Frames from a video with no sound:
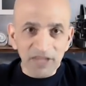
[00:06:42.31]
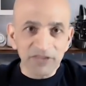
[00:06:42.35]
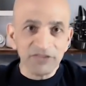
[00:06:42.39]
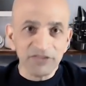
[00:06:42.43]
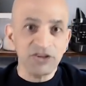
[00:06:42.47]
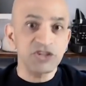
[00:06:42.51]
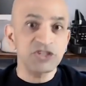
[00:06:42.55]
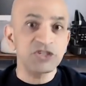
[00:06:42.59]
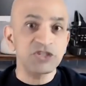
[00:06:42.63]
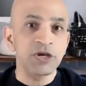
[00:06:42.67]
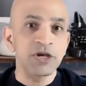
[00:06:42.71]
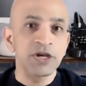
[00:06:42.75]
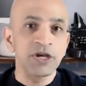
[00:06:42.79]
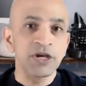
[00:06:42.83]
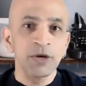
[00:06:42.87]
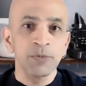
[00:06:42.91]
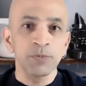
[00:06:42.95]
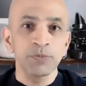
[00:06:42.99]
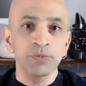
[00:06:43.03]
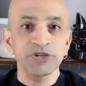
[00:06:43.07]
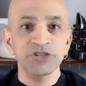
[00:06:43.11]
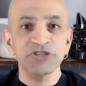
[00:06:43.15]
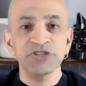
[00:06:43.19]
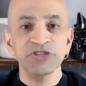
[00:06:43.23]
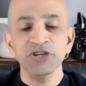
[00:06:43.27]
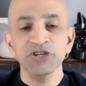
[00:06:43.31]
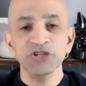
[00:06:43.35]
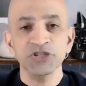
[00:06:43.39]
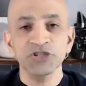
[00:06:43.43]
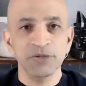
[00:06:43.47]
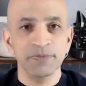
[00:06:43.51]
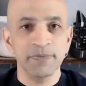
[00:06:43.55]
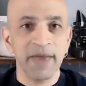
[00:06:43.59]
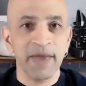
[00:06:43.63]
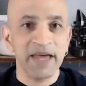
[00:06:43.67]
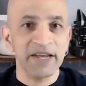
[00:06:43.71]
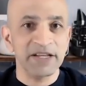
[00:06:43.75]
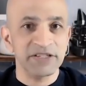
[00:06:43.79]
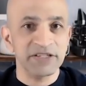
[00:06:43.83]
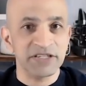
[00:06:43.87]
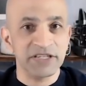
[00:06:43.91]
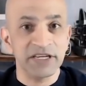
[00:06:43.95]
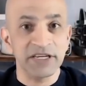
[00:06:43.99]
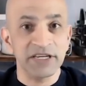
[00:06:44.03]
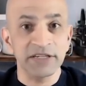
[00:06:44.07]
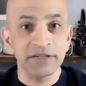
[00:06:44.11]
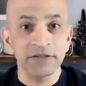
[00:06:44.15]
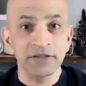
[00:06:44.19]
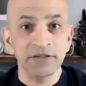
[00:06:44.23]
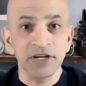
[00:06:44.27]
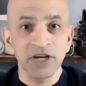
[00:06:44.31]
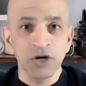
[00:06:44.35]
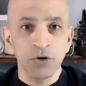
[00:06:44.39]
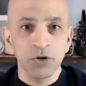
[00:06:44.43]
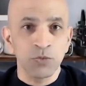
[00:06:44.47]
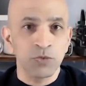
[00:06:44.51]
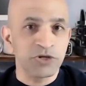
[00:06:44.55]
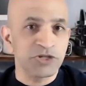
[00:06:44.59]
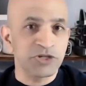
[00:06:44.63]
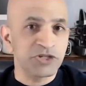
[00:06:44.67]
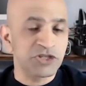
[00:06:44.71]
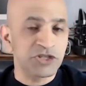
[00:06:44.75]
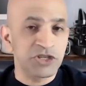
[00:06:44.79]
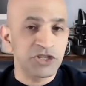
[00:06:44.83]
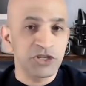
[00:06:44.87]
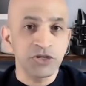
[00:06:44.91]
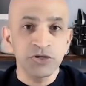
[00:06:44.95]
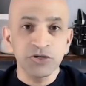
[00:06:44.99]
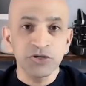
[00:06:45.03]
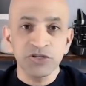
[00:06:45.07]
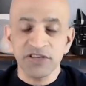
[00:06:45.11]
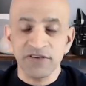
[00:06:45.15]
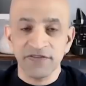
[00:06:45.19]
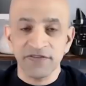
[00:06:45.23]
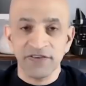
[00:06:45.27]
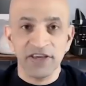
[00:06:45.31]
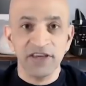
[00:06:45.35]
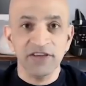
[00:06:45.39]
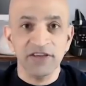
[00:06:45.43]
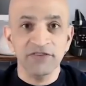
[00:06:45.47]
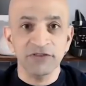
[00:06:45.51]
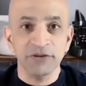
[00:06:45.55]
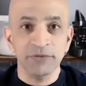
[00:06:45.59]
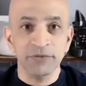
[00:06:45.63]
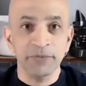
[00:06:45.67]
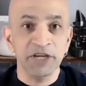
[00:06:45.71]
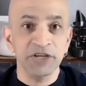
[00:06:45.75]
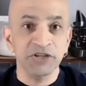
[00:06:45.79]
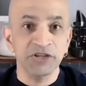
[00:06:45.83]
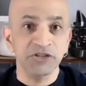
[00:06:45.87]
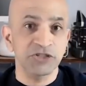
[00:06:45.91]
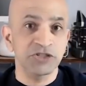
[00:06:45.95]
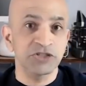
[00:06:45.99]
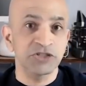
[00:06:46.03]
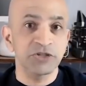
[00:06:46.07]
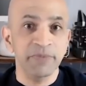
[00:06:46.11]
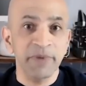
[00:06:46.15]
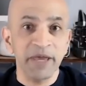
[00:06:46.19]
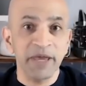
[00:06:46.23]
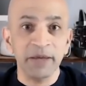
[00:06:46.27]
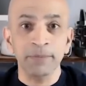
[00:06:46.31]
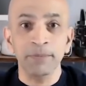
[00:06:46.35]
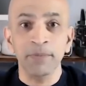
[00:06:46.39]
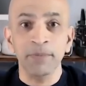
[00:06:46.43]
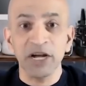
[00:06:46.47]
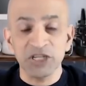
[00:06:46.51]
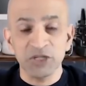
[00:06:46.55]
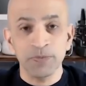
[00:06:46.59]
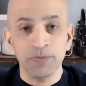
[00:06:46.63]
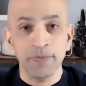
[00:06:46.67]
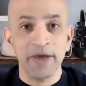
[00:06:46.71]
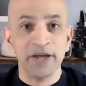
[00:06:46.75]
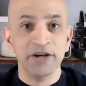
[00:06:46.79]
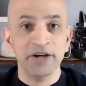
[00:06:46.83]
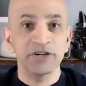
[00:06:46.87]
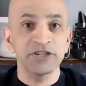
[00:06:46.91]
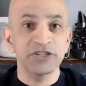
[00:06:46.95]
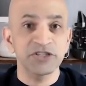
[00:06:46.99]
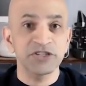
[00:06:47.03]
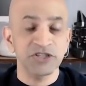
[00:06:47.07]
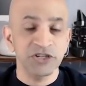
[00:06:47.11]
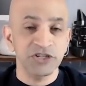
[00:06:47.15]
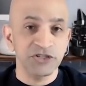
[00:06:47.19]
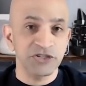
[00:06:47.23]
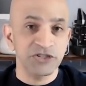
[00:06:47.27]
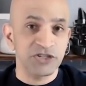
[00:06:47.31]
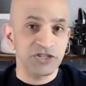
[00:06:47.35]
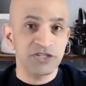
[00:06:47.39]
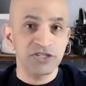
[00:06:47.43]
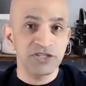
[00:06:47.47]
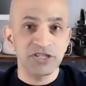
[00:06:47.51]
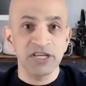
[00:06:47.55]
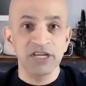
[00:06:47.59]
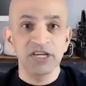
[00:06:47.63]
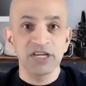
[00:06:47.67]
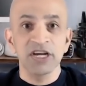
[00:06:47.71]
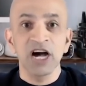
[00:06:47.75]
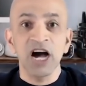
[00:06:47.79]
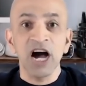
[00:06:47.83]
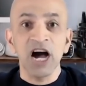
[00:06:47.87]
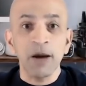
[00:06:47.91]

There's precision medicine, which is the use of information to make much better decisions